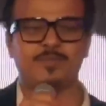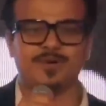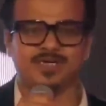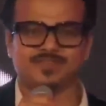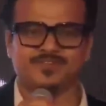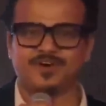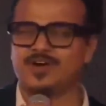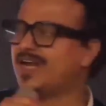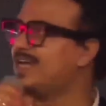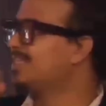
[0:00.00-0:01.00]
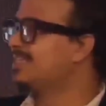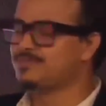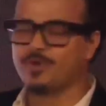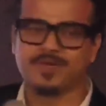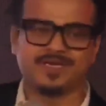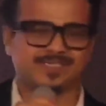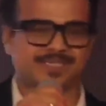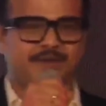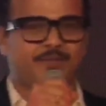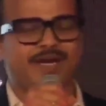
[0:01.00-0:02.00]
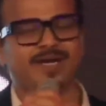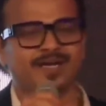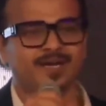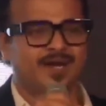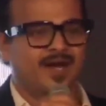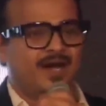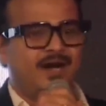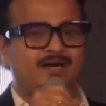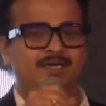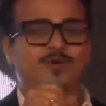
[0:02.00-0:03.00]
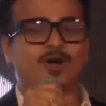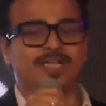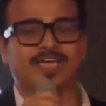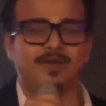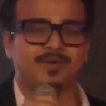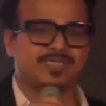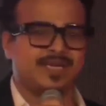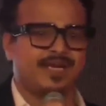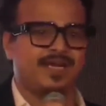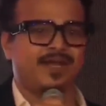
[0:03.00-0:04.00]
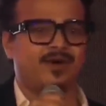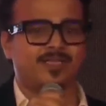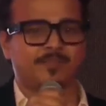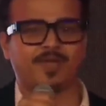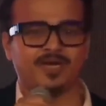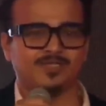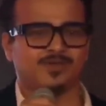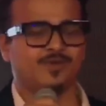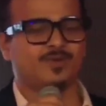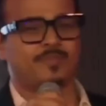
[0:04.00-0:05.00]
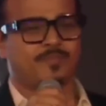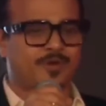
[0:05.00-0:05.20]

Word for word: Buzz for organizing this momentous event. Uh, to all the gamers in India and all the players who put